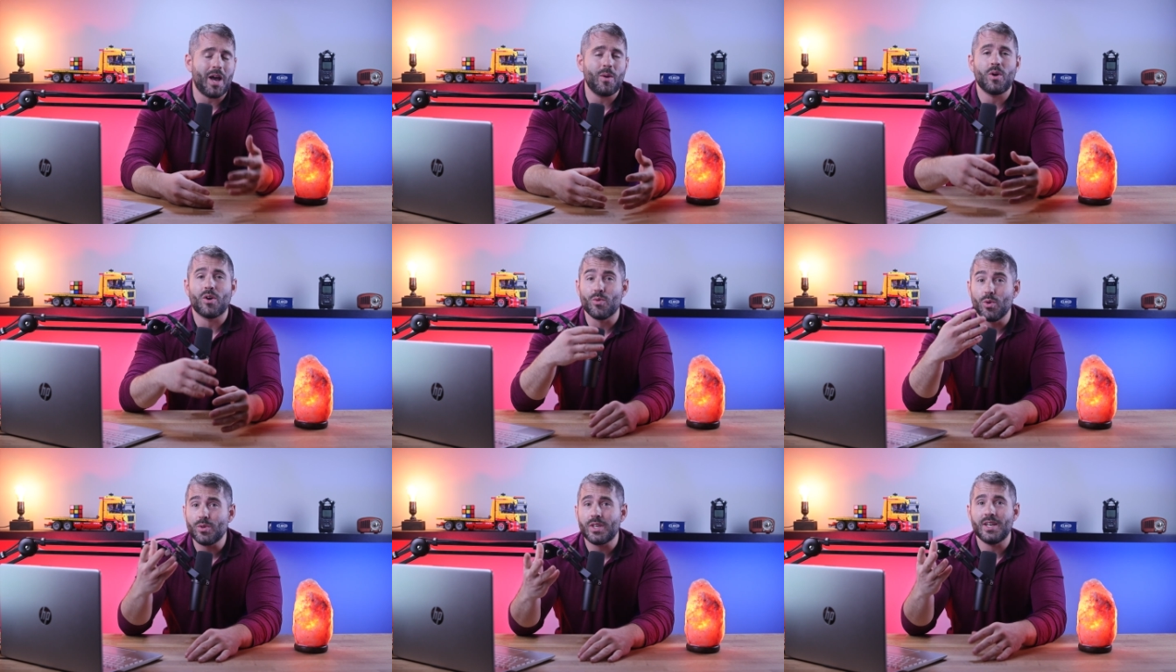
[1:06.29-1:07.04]
spyware,
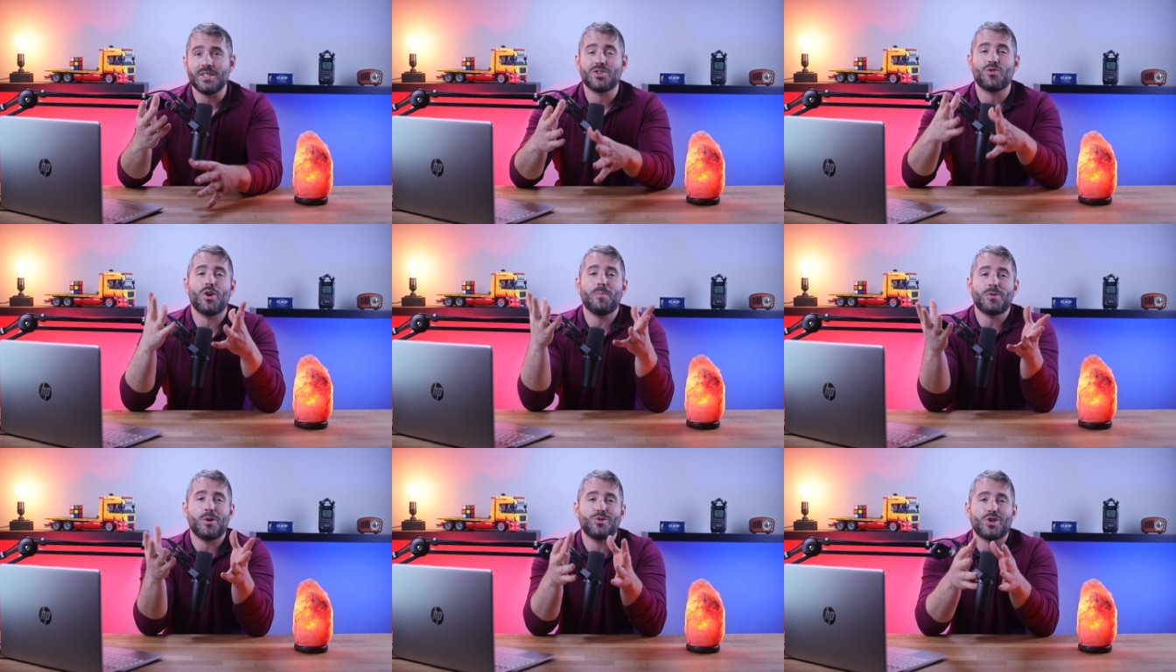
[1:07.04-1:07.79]
rootkits,
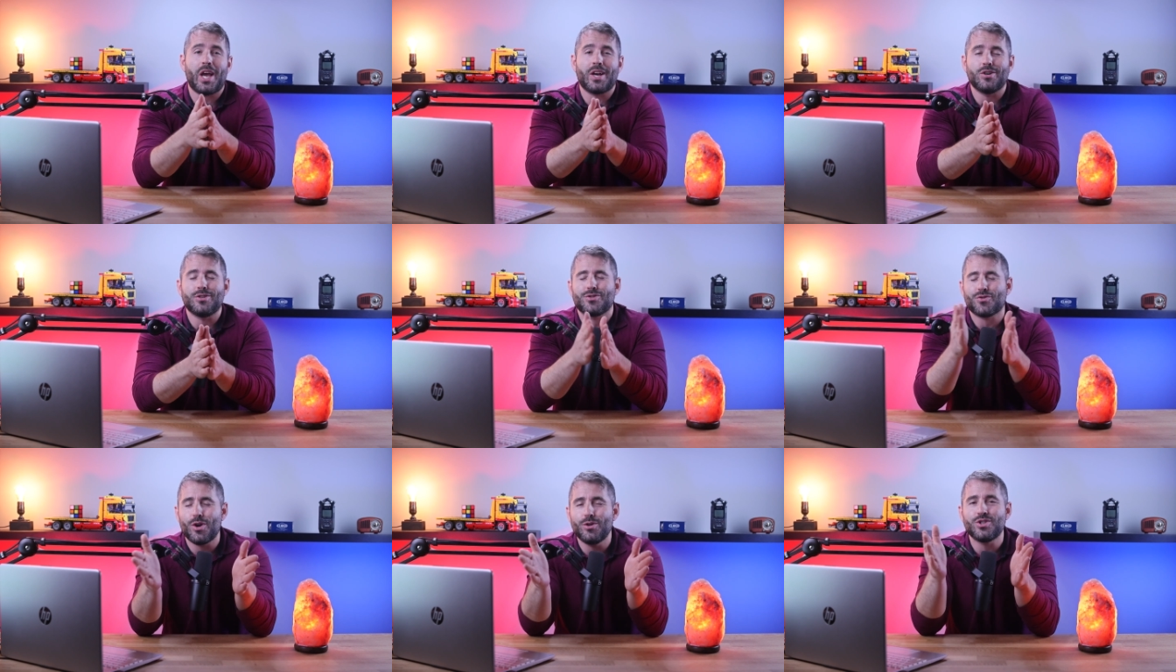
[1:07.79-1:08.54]

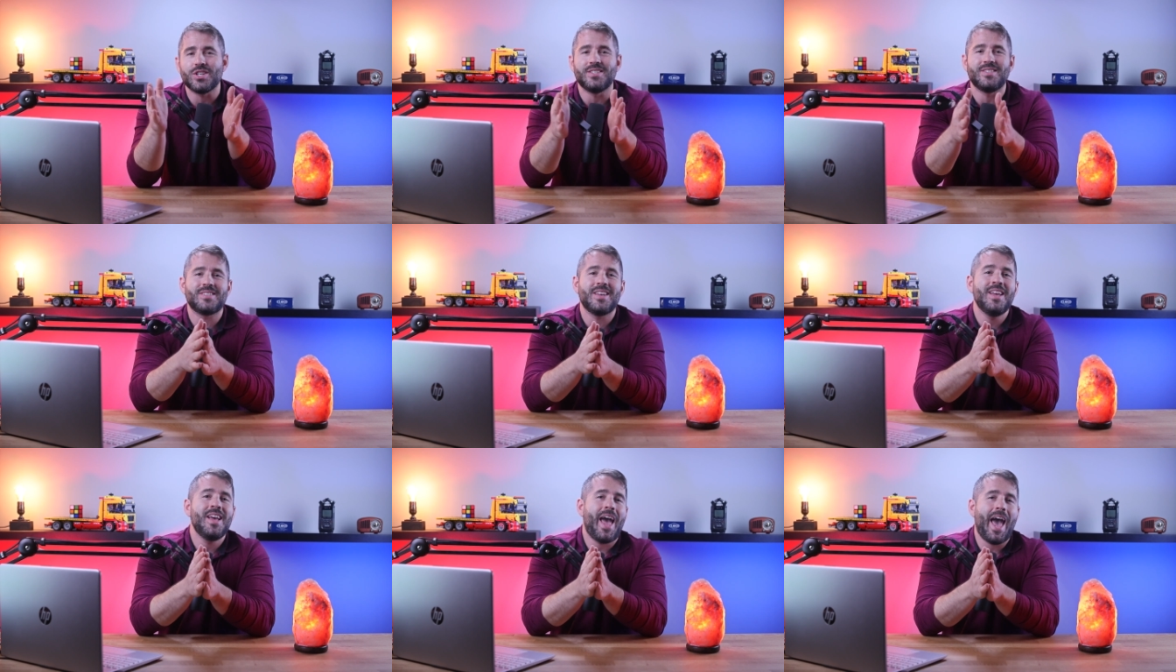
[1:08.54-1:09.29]
cryptojackers, trojans,